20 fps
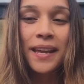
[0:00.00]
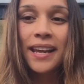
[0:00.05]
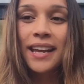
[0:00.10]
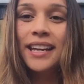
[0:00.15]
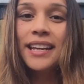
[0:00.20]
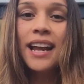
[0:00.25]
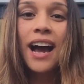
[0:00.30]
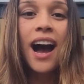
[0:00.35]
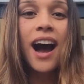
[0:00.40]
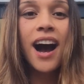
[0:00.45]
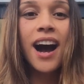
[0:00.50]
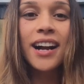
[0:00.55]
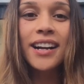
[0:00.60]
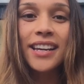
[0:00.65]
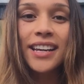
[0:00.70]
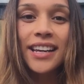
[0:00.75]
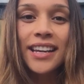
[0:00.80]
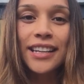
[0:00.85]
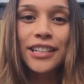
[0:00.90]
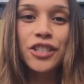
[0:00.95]
in
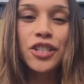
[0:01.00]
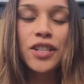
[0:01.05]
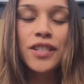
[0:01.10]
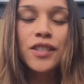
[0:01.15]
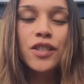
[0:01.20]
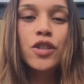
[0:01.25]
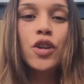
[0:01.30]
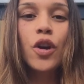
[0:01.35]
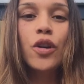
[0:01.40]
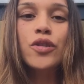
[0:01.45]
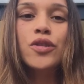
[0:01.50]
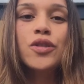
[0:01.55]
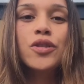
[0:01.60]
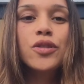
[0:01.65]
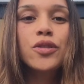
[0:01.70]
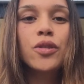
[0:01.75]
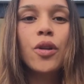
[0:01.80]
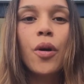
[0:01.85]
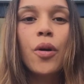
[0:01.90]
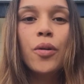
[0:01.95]
hugging. Just go
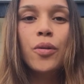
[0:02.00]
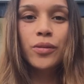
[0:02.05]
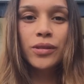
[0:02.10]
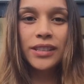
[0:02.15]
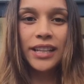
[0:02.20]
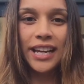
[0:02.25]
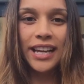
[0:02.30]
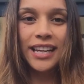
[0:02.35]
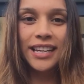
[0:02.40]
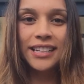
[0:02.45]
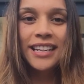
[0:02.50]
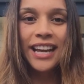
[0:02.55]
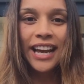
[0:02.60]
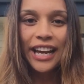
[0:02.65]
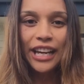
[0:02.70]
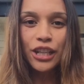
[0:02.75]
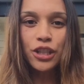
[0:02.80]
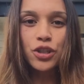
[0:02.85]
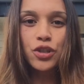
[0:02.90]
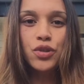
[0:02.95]
slowly,
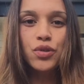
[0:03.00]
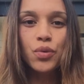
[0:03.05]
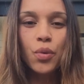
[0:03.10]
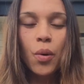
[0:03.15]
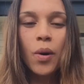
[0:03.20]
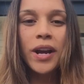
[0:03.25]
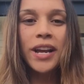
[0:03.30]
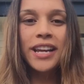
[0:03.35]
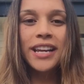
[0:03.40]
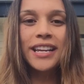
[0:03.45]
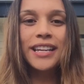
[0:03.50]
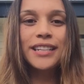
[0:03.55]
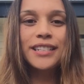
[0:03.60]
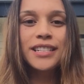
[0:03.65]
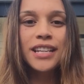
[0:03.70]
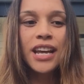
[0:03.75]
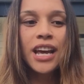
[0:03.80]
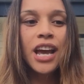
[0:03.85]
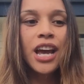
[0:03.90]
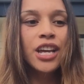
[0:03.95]
enjoy it.